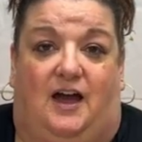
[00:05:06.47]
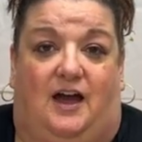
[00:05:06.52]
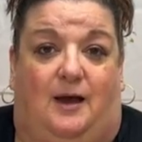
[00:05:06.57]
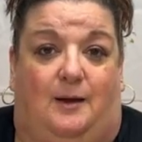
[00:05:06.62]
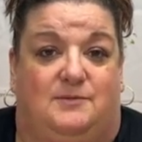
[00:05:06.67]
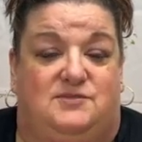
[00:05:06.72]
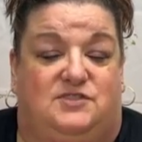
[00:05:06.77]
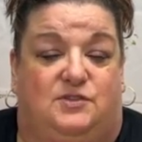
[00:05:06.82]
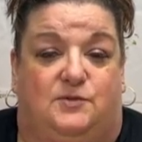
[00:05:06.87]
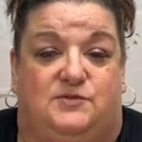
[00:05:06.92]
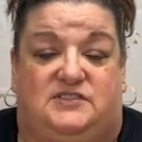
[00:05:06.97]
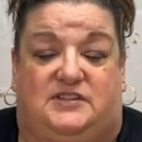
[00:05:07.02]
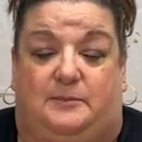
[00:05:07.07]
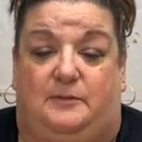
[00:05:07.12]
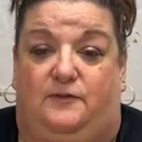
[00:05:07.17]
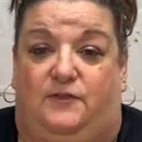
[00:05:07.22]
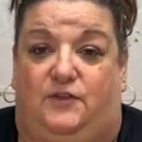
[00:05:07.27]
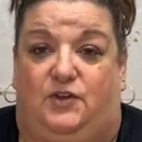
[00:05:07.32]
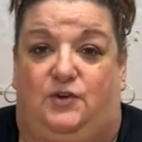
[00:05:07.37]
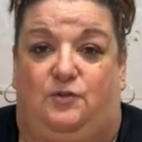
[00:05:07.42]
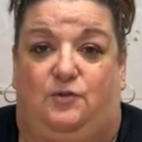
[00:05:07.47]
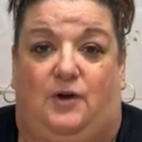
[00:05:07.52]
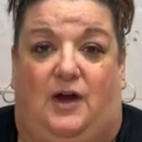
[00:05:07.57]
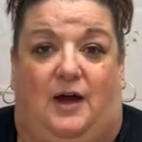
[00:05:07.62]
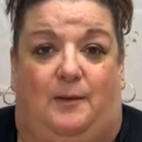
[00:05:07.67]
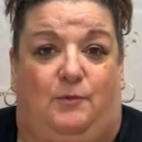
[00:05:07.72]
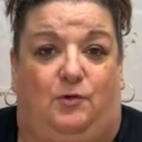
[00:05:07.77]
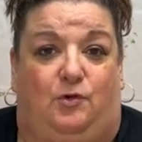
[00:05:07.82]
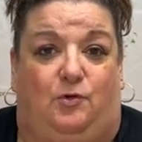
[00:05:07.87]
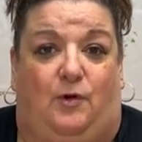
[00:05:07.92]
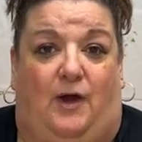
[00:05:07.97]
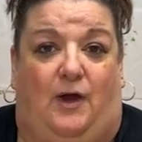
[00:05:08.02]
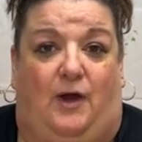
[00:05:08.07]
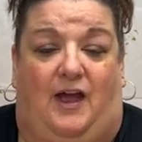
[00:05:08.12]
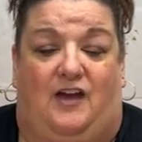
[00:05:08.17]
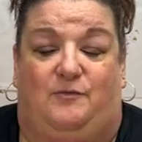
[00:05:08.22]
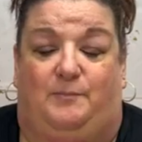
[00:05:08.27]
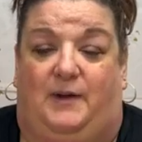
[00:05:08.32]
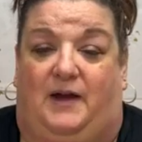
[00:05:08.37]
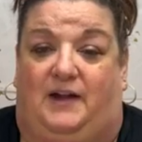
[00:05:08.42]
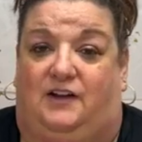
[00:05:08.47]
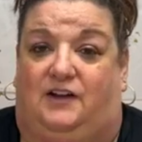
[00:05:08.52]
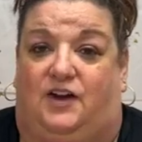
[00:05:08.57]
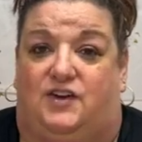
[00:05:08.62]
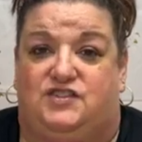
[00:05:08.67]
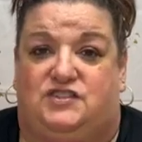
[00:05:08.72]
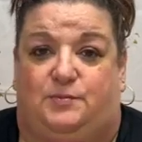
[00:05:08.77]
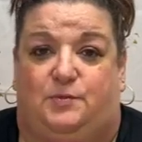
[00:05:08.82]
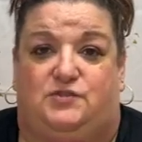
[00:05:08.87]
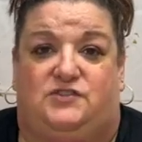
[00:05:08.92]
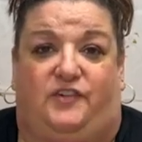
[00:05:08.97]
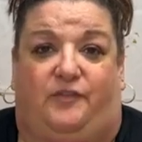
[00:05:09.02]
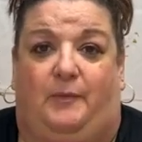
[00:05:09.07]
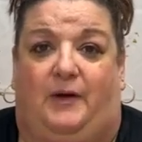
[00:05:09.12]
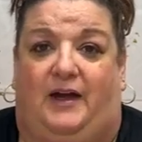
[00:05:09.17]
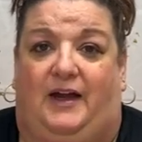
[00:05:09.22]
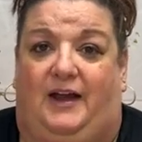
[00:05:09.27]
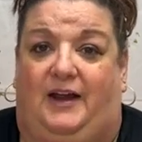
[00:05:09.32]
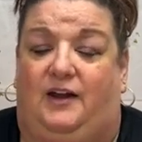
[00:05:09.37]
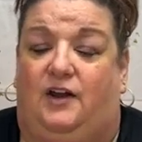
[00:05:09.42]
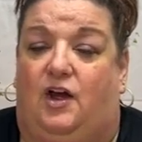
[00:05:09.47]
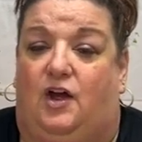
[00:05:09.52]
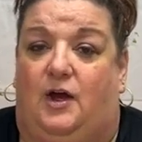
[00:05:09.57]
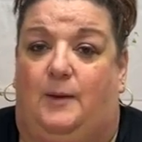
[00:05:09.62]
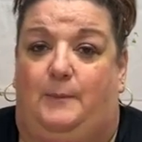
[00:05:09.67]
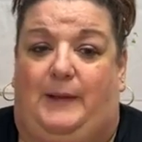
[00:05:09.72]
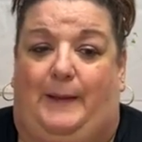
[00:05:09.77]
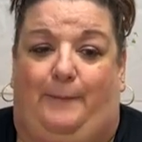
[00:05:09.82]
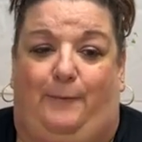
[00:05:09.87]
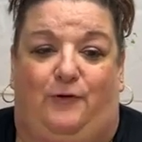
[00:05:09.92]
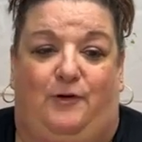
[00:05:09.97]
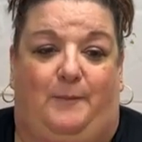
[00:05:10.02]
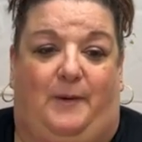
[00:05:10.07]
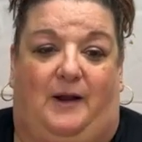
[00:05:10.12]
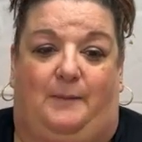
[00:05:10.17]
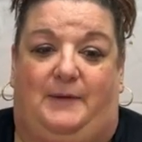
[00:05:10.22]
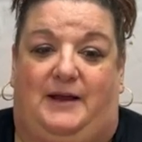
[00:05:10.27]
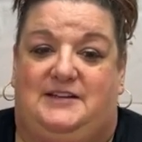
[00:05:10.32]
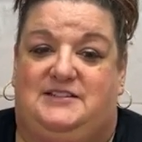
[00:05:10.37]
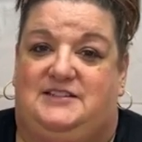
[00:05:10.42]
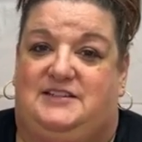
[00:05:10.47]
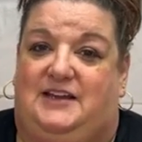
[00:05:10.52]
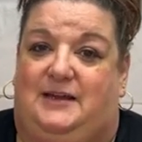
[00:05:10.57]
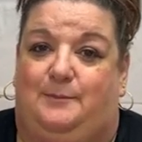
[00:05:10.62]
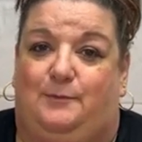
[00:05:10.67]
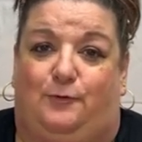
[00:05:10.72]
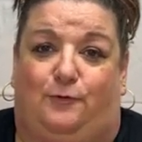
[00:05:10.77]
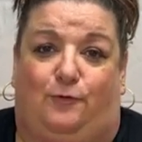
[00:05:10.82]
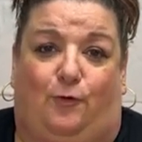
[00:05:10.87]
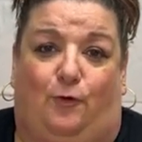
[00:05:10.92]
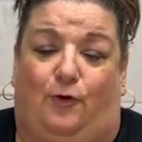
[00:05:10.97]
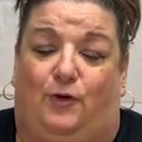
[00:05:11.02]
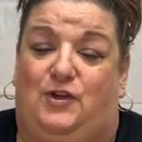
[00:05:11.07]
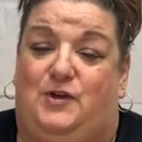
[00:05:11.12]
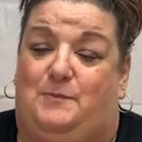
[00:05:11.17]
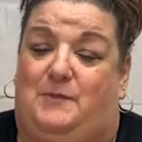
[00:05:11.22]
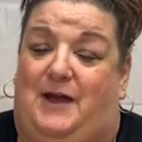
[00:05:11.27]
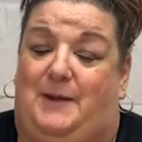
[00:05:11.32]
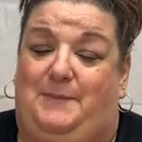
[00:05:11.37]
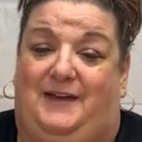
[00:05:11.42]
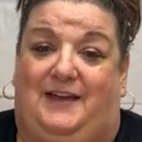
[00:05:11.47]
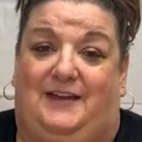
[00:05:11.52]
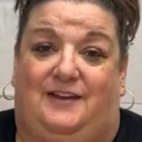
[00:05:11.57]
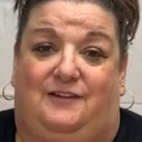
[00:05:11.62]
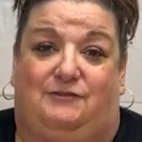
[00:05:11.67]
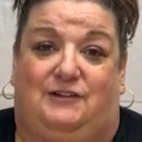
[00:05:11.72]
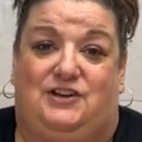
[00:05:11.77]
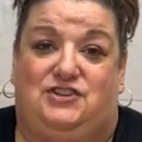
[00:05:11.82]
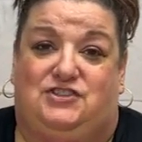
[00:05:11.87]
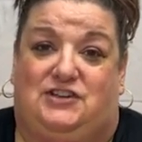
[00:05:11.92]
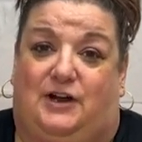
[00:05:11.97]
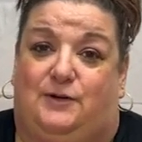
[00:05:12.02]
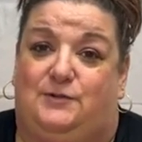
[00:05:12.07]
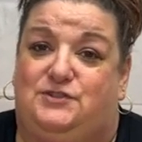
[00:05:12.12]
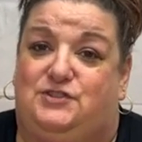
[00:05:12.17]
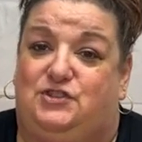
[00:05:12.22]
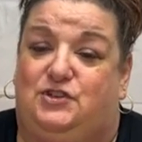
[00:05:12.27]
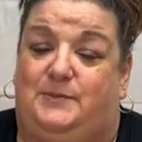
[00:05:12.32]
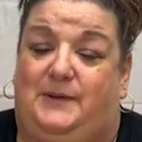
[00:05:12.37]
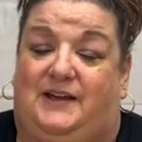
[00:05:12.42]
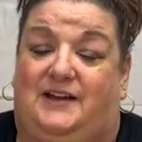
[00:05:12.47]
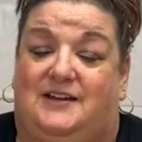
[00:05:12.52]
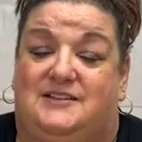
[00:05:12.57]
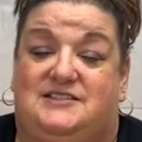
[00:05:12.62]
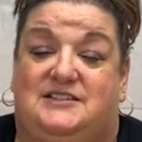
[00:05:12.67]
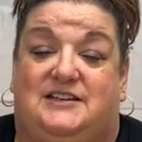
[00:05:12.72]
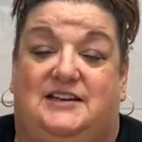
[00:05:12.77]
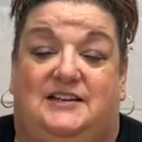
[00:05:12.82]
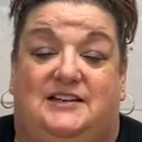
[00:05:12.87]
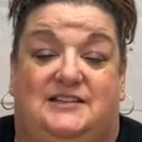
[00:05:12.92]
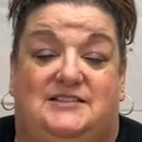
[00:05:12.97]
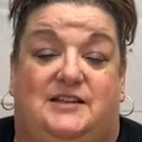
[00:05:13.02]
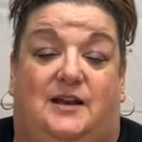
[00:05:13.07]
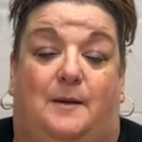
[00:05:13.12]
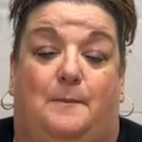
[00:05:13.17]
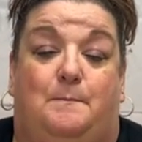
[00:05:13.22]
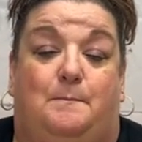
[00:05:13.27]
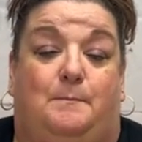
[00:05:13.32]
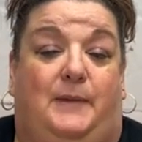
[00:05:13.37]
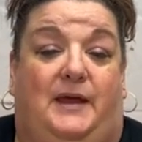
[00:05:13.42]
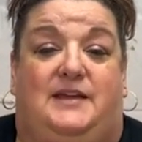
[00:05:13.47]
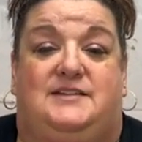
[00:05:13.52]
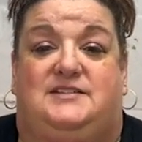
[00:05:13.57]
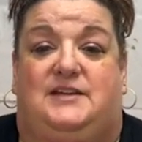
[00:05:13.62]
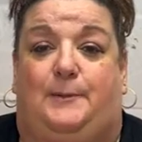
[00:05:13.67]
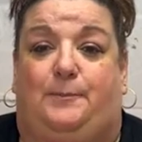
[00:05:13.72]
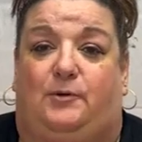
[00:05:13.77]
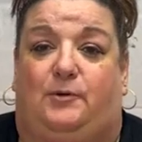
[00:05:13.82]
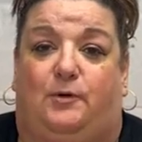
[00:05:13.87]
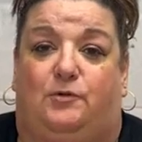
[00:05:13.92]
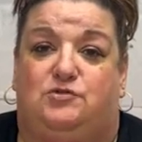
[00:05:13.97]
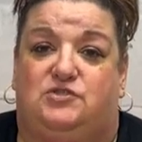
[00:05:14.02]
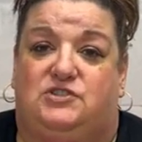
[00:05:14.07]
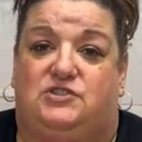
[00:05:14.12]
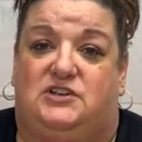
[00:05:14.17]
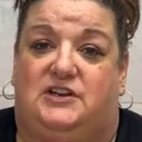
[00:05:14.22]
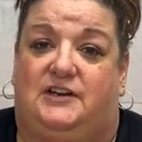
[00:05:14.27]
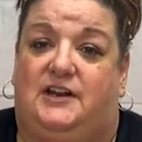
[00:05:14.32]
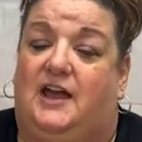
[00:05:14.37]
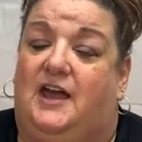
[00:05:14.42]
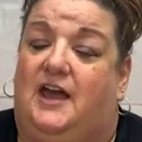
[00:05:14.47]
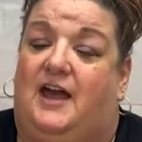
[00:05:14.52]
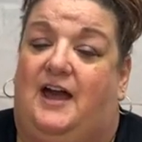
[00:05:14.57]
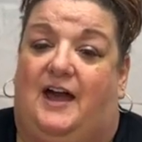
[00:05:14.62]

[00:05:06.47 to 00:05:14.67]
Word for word: Um, so some of you um, who have been customers of mine, people who have been on my team before, you might be getting reached out to because it is an amazing promotion.